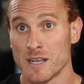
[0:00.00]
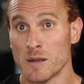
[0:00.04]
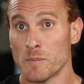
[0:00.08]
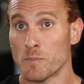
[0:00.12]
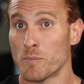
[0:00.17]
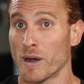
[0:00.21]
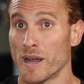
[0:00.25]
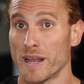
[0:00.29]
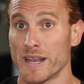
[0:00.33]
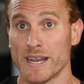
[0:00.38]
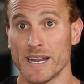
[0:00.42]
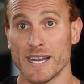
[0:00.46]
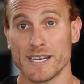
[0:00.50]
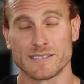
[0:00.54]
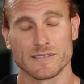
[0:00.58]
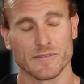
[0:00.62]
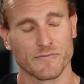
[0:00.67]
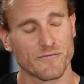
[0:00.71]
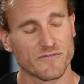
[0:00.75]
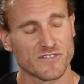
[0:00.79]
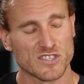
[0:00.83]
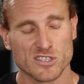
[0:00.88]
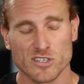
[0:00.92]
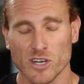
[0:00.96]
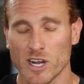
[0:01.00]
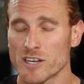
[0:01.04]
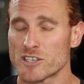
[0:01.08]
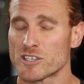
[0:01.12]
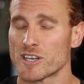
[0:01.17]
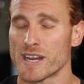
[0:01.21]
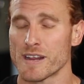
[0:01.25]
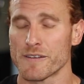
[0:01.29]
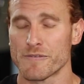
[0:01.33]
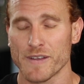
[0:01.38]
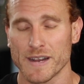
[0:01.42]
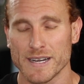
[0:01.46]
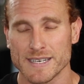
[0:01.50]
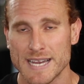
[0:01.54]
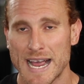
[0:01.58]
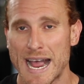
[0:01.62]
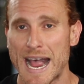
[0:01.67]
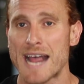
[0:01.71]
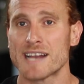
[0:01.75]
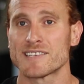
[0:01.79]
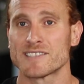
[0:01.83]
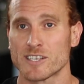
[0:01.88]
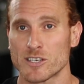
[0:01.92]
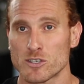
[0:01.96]
But it's such a
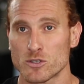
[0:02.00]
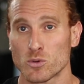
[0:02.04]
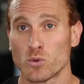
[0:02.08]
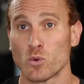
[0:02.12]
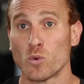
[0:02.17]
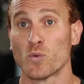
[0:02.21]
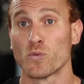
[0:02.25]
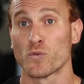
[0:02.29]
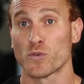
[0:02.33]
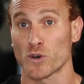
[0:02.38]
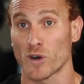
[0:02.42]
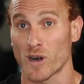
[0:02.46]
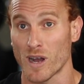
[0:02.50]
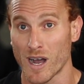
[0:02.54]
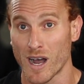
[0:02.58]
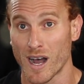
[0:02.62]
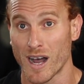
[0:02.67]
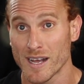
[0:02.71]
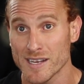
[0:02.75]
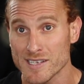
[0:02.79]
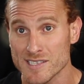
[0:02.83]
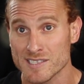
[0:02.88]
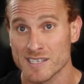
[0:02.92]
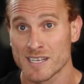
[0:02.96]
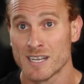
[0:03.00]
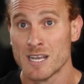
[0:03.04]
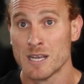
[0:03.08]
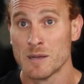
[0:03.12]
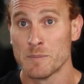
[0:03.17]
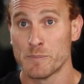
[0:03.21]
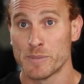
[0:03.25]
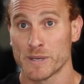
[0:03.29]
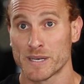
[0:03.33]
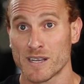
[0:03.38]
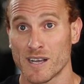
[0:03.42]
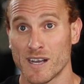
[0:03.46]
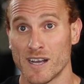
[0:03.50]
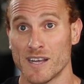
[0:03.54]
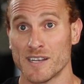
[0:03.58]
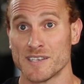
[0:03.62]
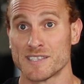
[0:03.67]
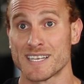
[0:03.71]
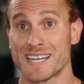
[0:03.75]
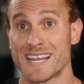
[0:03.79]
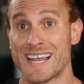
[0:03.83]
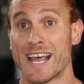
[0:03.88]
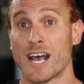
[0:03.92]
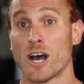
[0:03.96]
fantastic tool for us
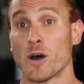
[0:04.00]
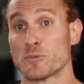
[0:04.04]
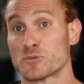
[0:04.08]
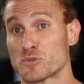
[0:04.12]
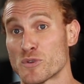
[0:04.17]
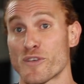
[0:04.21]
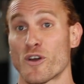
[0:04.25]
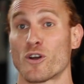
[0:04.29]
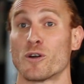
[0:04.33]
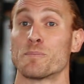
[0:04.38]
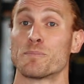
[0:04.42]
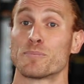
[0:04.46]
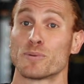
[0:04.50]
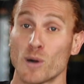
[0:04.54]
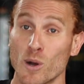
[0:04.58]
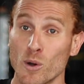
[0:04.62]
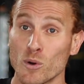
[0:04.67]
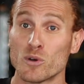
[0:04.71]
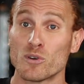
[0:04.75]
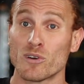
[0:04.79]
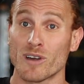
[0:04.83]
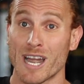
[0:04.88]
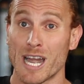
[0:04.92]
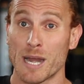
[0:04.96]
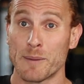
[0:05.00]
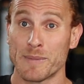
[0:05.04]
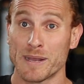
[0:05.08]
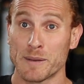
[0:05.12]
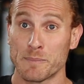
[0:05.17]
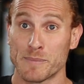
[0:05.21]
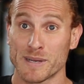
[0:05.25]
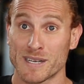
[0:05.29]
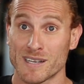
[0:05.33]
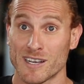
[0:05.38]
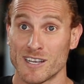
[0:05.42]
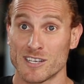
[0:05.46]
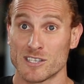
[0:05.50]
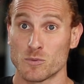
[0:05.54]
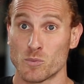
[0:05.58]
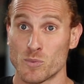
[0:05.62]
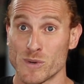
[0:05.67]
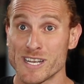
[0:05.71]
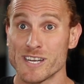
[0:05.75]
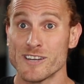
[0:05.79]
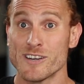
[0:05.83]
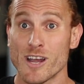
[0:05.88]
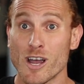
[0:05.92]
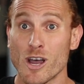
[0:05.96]
because it helps with our programming, because
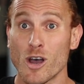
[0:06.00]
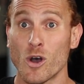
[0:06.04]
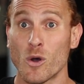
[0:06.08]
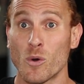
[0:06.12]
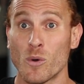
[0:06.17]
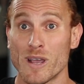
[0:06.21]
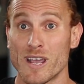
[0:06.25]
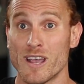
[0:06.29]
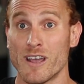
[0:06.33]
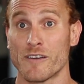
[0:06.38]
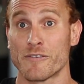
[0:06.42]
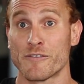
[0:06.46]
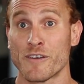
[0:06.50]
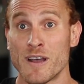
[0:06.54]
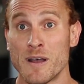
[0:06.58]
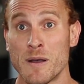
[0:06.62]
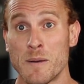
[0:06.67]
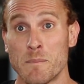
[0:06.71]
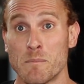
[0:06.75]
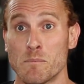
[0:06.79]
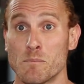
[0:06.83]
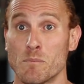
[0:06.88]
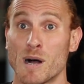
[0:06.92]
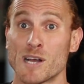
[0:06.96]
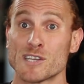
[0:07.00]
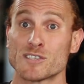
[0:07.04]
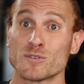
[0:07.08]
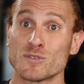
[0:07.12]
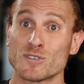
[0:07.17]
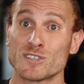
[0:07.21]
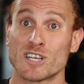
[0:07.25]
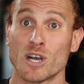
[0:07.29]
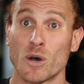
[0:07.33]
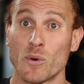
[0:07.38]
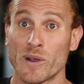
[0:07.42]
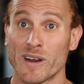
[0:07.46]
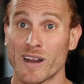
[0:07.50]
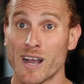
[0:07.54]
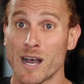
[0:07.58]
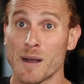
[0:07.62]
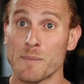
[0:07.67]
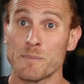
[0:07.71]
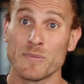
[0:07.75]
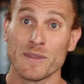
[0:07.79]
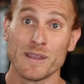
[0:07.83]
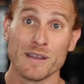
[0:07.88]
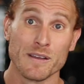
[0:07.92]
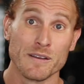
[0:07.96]
we know if muscle's going
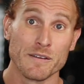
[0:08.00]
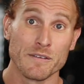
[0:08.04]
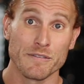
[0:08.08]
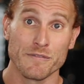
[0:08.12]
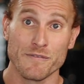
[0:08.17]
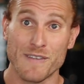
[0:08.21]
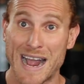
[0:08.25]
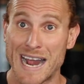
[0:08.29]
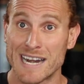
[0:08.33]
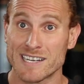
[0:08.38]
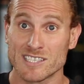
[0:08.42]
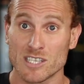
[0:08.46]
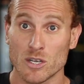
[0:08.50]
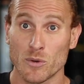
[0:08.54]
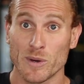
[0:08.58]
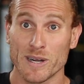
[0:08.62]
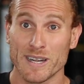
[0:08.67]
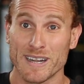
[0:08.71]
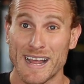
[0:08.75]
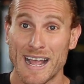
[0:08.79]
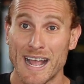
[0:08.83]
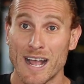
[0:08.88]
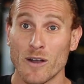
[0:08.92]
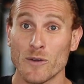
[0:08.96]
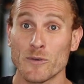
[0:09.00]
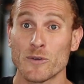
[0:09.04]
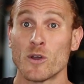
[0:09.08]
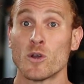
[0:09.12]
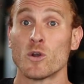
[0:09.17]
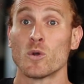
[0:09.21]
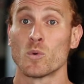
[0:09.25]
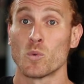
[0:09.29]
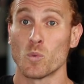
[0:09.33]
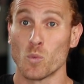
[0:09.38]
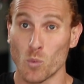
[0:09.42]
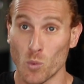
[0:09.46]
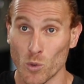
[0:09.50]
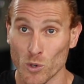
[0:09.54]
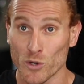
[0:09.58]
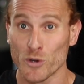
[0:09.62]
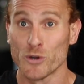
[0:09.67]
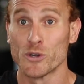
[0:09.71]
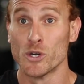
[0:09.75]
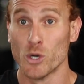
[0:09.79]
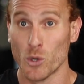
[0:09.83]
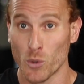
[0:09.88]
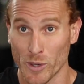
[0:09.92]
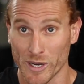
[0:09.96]
up, fat's going down, we're
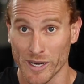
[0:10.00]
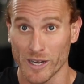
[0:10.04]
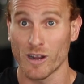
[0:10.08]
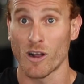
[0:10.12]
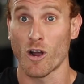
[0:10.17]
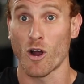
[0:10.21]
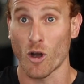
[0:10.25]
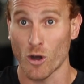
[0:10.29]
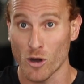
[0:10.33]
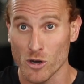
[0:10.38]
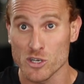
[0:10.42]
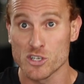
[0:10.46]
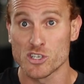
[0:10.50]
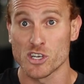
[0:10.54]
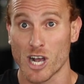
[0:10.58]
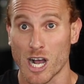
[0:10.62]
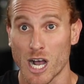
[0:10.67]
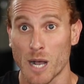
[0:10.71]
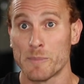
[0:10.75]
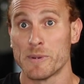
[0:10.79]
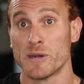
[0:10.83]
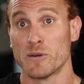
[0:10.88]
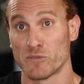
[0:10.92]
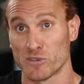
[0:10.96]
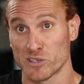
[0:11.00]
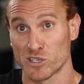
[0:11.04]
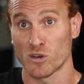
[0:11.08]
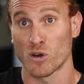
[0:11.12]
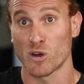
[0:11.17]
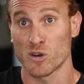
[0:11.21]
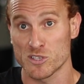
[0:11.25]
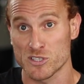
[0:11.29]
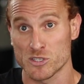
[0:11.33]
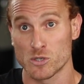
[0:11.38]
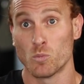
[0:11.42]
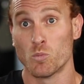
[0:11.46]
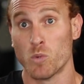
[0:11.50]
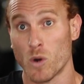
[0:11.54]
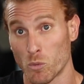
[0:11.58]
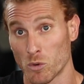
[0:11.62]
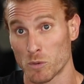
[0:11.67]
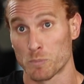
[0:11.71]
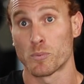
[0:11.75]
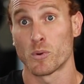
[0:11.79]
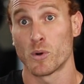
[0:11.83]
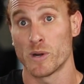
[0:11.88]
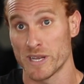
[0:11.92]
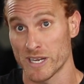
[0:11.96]
doing our job in regards to what we're
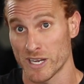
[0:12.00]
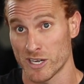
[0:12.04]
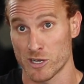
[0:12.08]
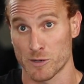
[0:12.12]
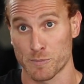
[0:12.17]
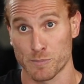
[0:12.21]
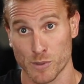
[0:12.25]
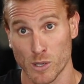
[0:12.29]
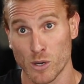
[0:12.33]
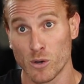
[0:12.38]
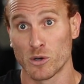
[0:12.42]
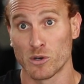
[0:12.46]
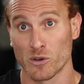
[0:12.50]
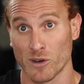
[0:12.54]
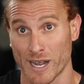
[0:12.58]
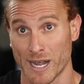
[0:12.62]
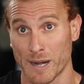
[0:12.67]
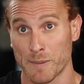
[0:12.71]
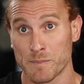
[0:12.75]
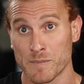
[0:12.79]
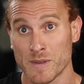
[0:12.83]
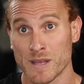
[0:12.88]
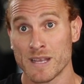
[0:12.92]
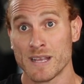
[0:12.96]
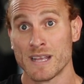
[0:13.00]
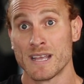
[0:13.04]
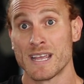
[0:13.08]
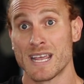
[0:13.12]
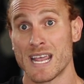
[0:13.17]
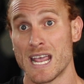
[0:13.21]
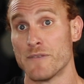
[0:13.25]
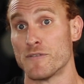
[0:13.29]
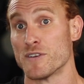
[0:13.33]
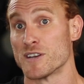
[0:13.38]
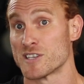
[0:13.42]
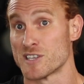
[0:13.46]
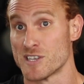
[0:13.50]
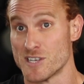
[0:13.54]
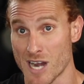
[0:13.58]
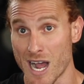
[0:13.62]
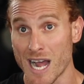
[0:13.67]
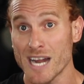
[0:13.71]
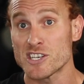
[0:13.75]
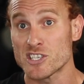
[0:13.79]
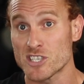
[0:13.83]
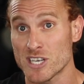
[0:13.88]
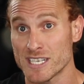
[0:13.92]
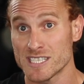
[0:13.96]
putting in your program. If it's
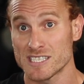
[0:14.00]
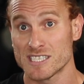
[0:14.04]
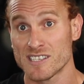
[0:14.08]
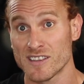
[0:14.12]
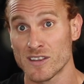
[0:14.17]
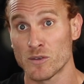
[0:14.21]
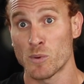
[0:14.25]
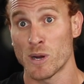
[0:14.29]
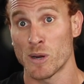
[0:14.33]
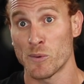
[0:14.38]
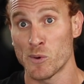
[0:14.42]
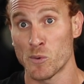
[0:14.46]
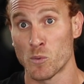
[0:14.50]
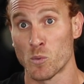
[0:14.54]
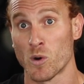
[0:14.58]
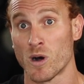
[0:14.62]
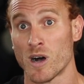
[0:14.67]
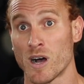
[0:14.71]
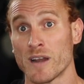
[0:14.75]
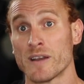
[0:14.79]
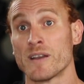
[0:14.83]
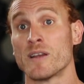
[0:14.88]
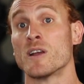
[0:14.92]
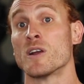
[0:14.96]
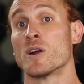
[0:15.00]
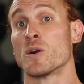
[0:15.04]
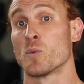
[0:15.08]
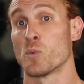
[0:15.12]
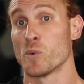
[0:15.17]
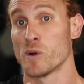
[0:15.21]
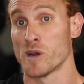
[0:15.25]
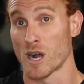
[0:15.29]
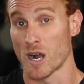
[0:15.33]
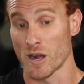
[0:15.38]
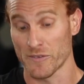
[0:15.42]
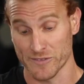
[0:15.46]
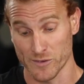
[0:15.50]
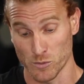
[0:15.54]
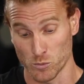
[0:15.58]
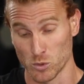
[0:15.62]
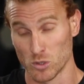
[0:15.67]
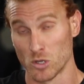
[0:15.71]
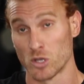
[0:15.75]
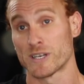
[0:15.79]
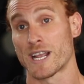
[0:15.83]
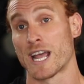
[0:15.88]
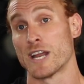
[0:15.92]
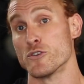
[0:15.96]
not changing the way we want, we often will
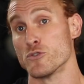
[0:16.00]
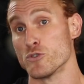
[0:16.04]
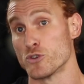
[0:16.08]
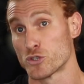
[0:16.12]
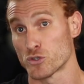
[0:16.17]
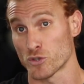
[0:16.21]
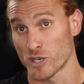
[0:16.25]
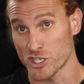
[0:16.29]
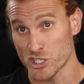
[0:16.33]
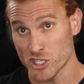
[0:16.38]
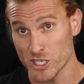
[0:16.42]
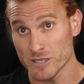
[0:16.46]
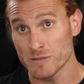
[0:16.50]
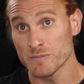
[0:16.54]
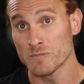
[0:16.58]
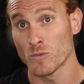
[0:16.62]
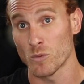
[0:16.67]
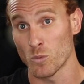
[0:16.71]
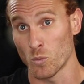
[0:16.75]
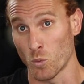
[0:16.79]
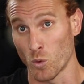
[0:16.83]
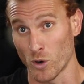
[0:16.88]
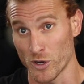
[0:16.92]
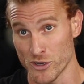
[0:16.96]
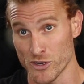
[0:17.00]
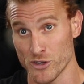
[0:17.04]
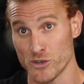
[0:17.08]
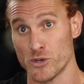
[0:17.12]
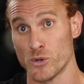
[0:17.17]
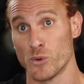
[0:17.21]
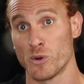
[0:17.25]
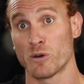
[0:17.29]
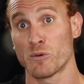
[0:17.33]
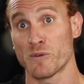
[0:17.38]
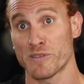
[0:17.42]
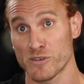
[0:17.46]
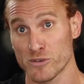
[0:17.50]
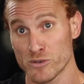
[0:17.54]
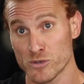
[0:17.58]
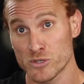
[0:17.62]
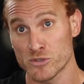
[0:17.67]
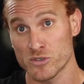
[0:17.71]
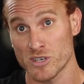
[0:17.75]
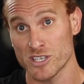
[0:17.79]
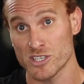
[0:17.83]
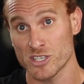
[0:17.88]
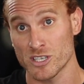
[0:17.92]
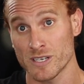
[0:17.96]
look at nutrition. What are you doing with your
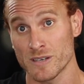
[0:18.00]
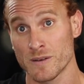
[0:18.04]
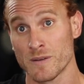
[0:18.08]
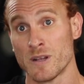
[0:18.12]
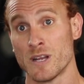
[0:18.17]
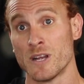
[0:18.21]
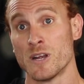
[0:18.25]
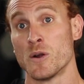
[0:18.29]
nutrition?